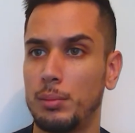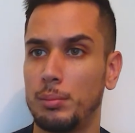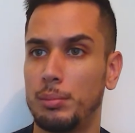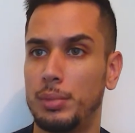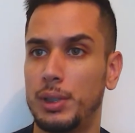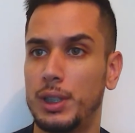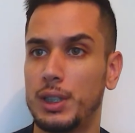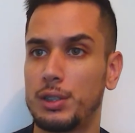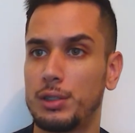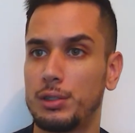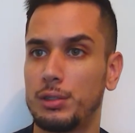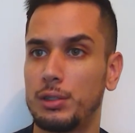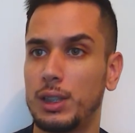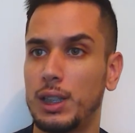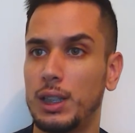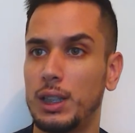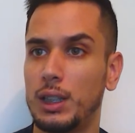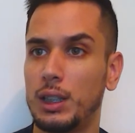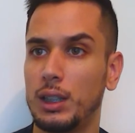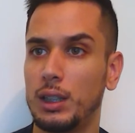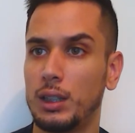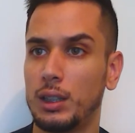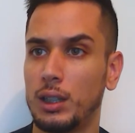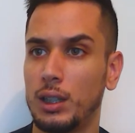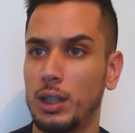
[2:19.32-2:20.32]

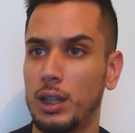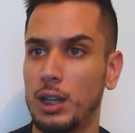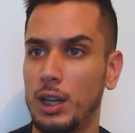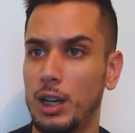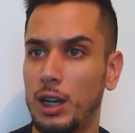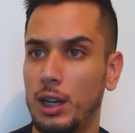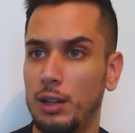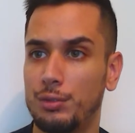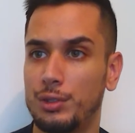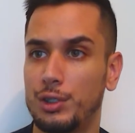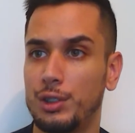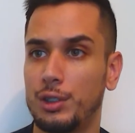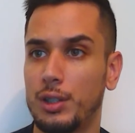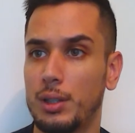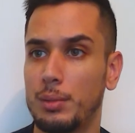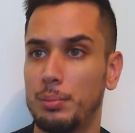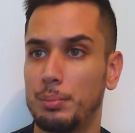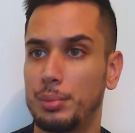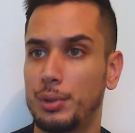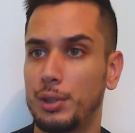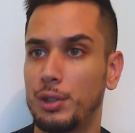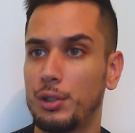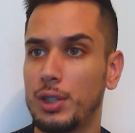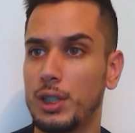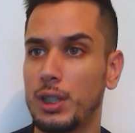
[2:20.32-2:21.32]
Personally, after the
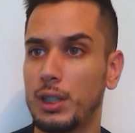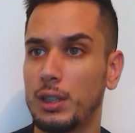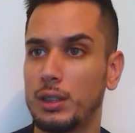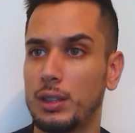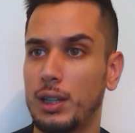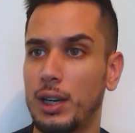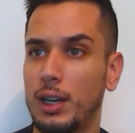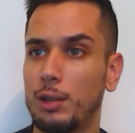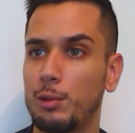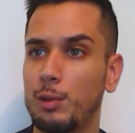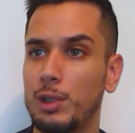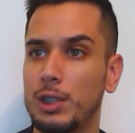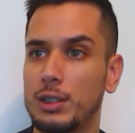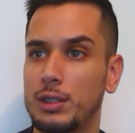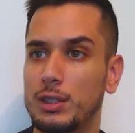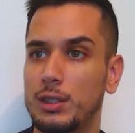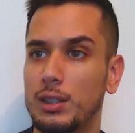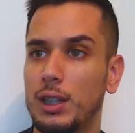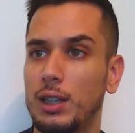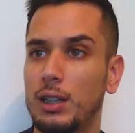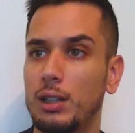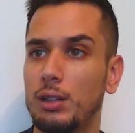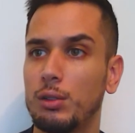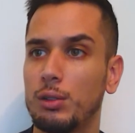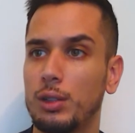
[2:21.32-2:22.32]
project, I will
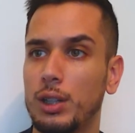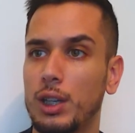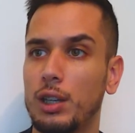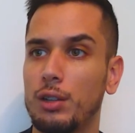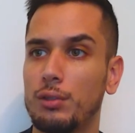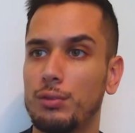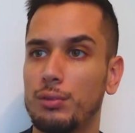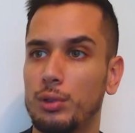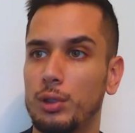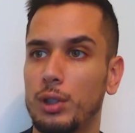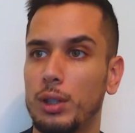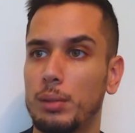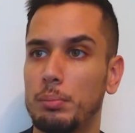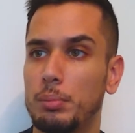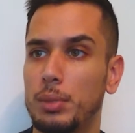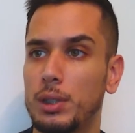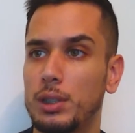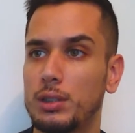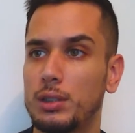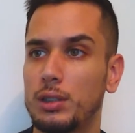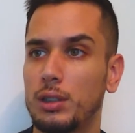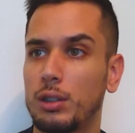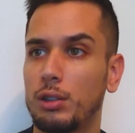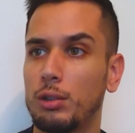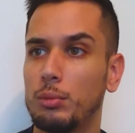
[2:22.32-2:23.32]
start looking for a
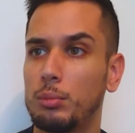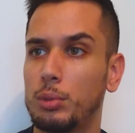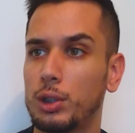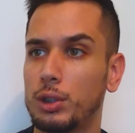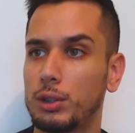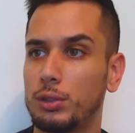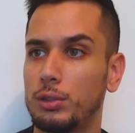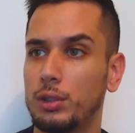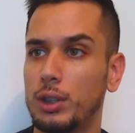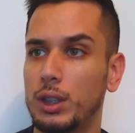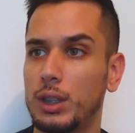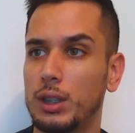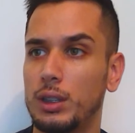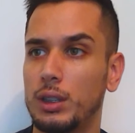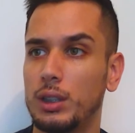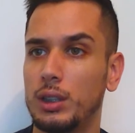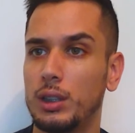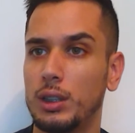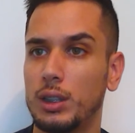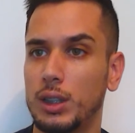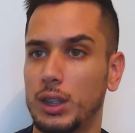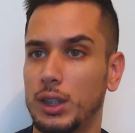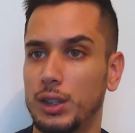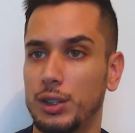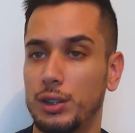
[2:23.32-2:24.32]
postdoc
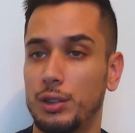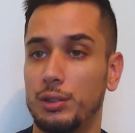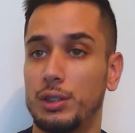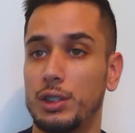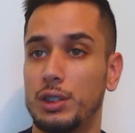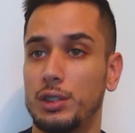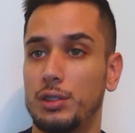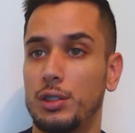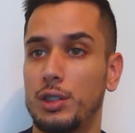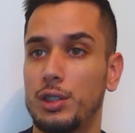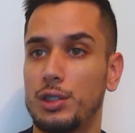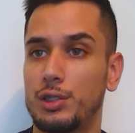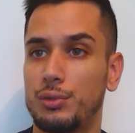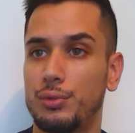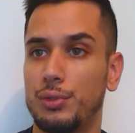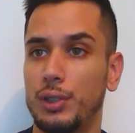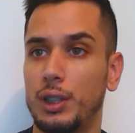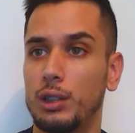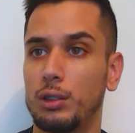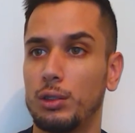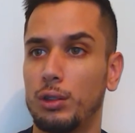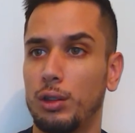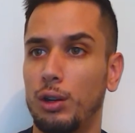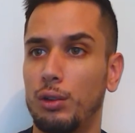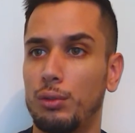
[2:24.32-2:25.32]
opportunity in the research
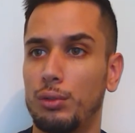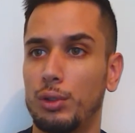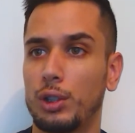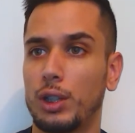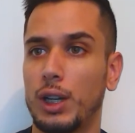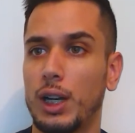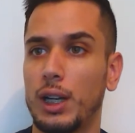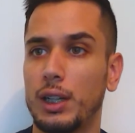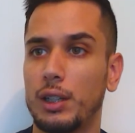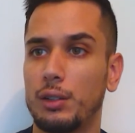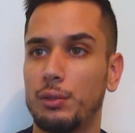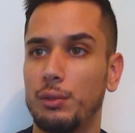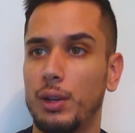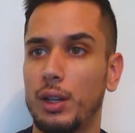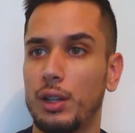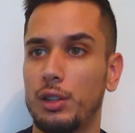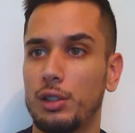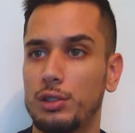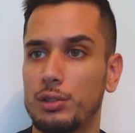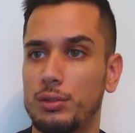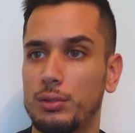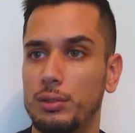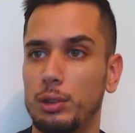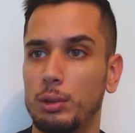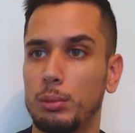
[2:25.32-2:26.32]
field of organic
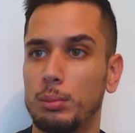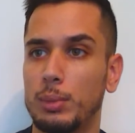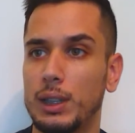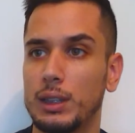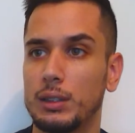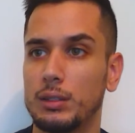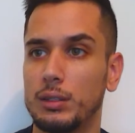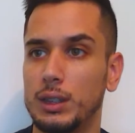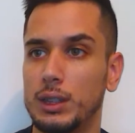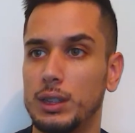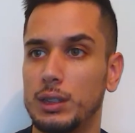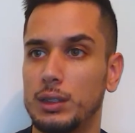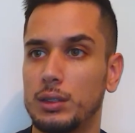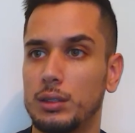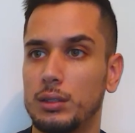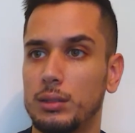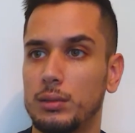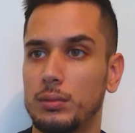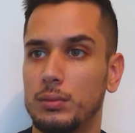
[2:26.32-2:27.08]
redox flow batteries.